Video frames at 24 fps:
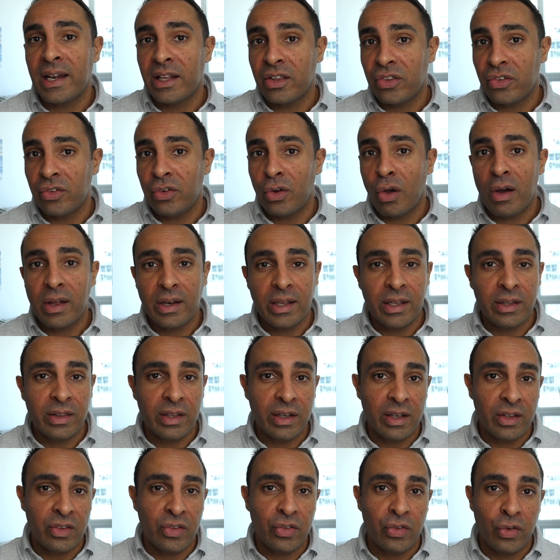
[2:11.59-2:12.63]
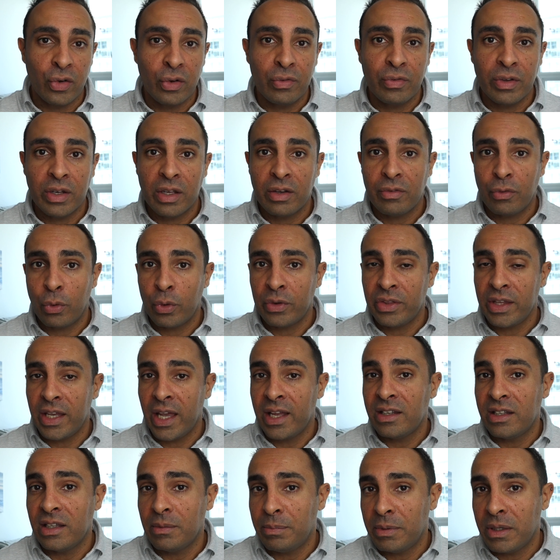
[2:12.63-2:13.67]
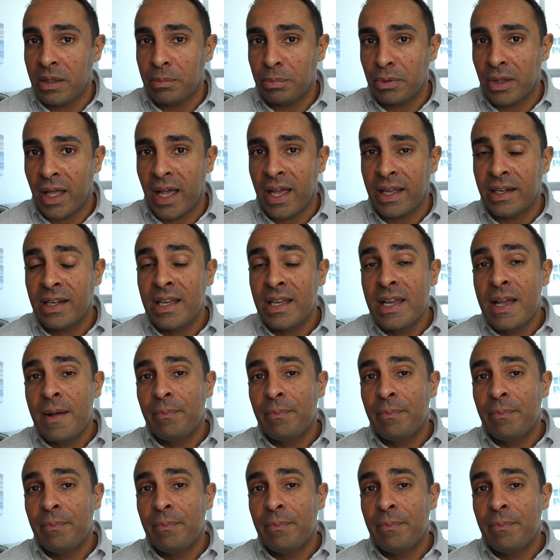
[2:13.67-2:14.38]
It's not in the Conservative or the NDP plan.